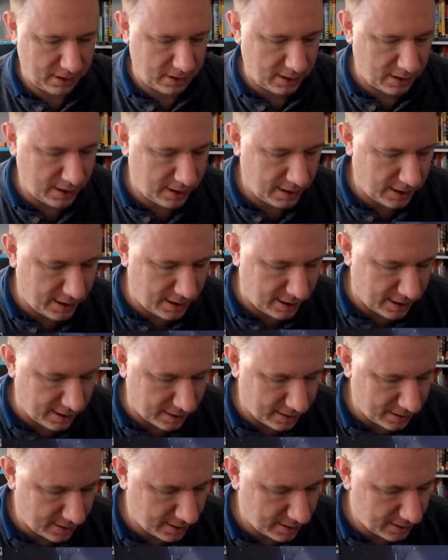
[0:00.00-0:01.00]

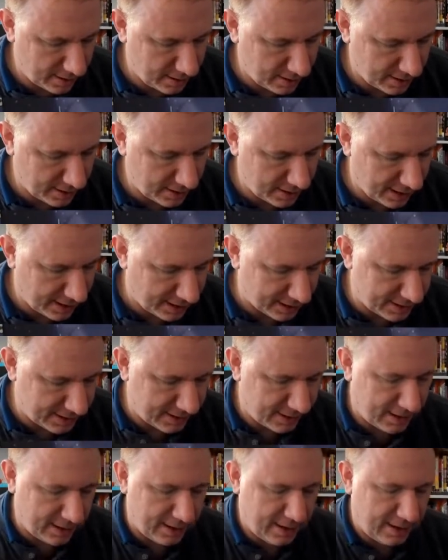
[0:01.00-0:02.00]
aha, look at that.
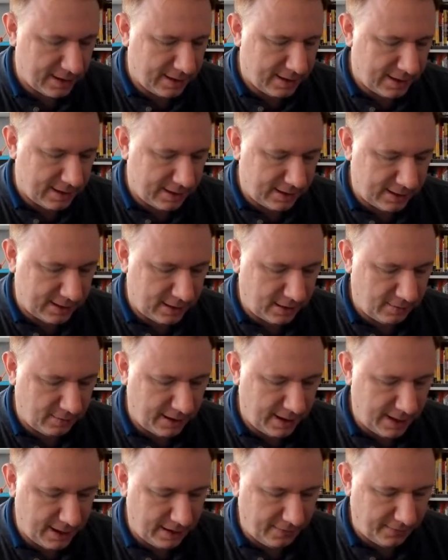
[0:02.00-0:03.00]
So
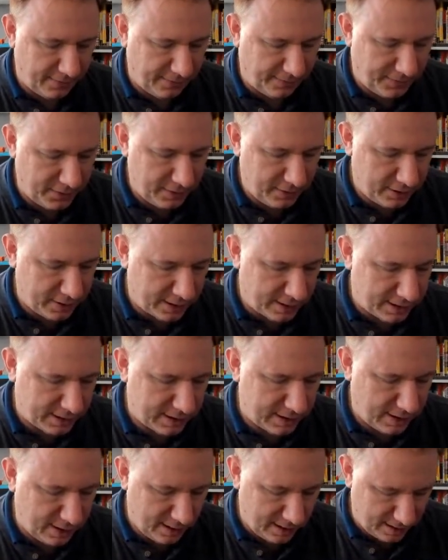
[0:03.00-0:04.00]
we have a few things
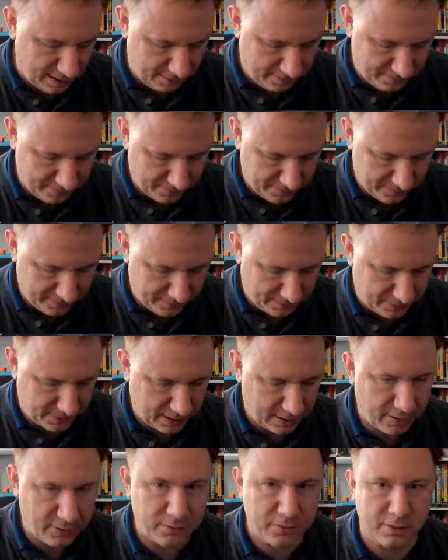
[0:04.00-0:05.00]
in here.
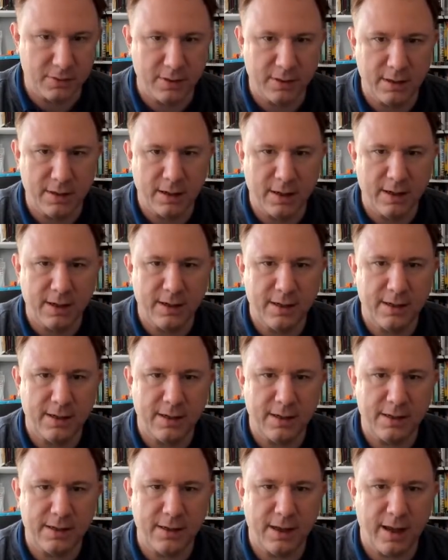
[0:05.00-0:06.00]
Ooh,
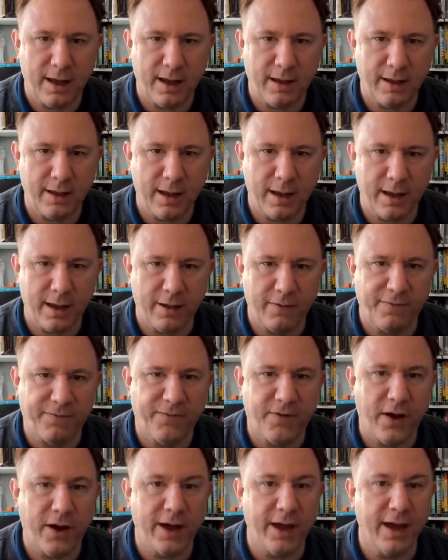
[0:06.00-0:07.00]
a
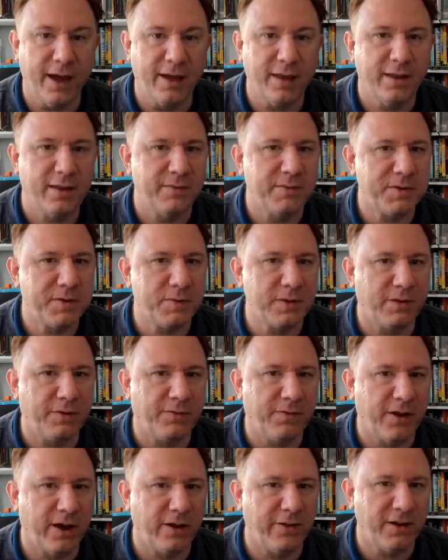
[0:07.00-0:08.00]
fire. That must be the
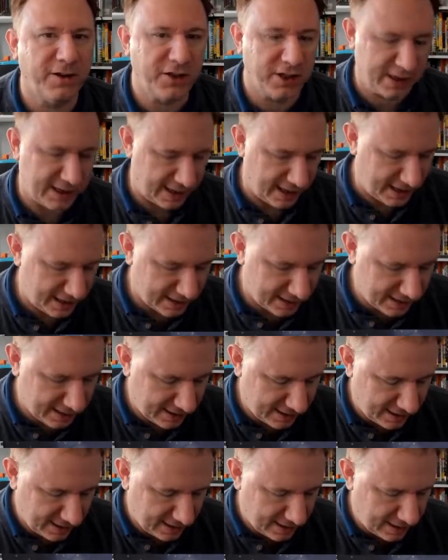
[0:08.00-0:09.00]
fire I just lit.
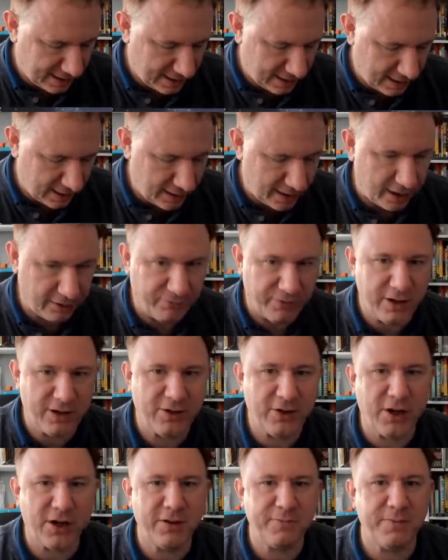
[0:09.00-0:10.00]
And riddle
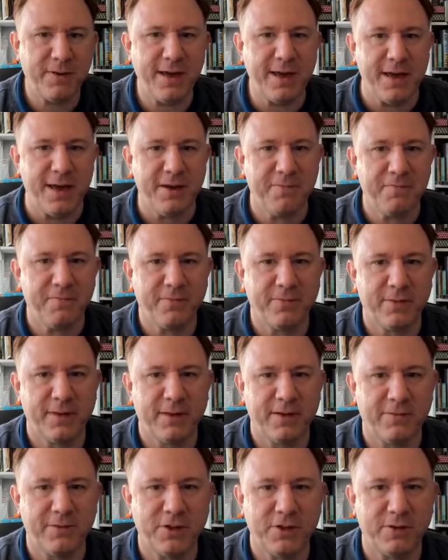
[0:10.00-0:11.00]
card B,
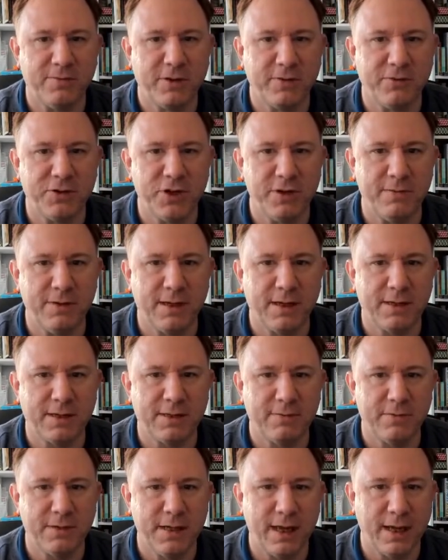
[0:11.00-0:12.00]
which I presume has
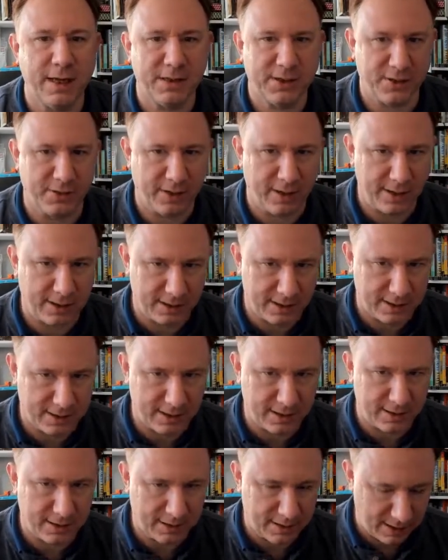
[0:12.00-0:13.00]
some text on it. Yes, it
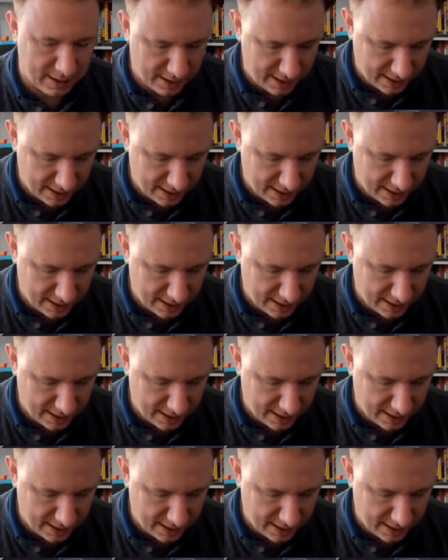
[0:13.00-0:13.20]
does.